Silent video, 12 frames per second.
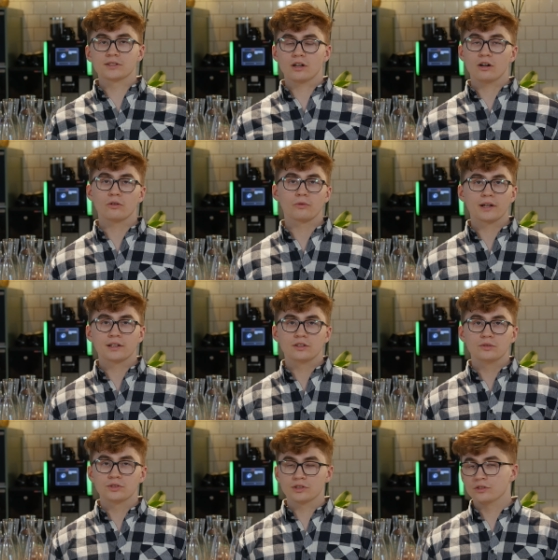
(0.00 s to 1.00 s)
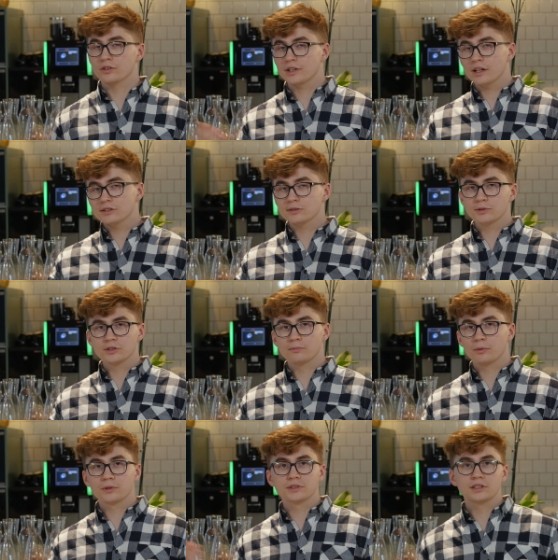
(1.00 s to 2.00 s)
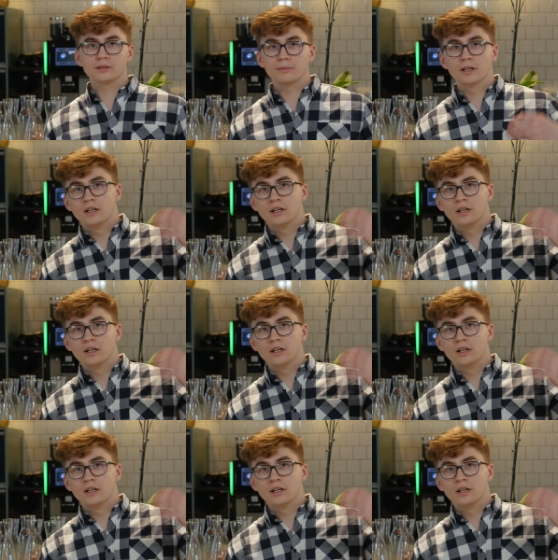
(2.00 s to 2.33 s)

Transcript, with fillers: is already using. Your customer support team,